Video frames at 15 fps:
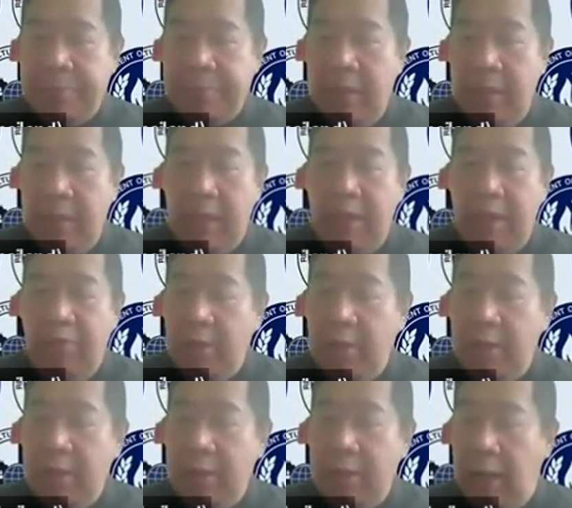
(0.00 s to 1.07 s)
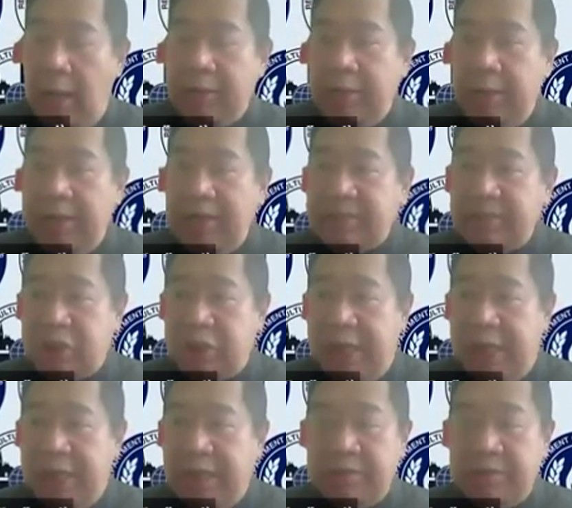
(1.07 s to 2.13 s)
If there is a
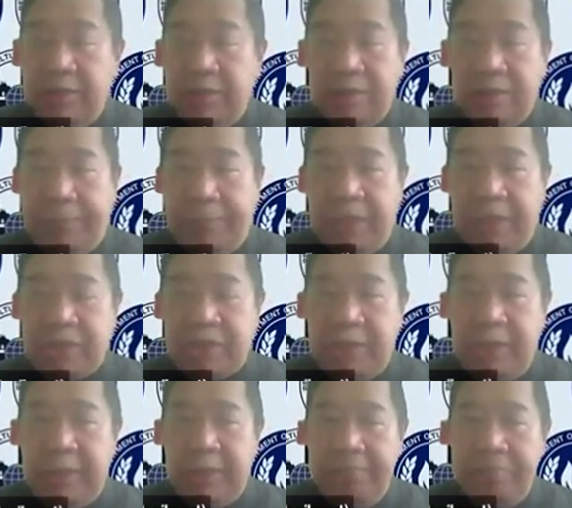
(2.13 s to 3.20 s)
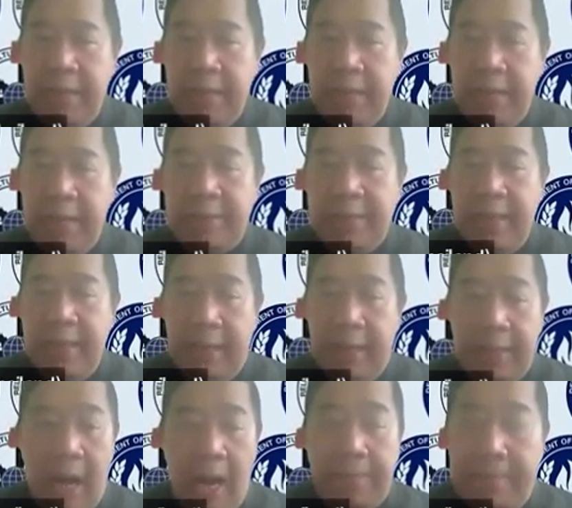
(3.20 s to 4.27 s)
change in temperature, in the
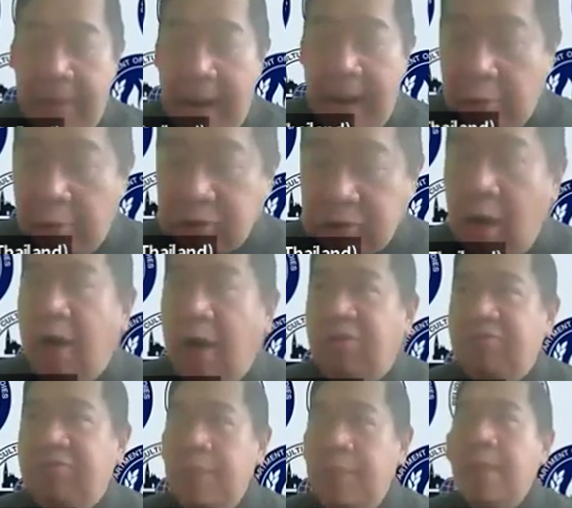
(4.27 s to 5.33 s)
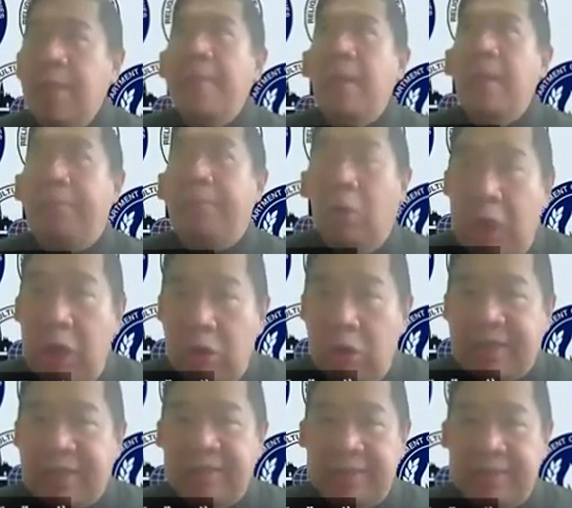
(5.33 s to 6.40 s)
amount of pollutants in the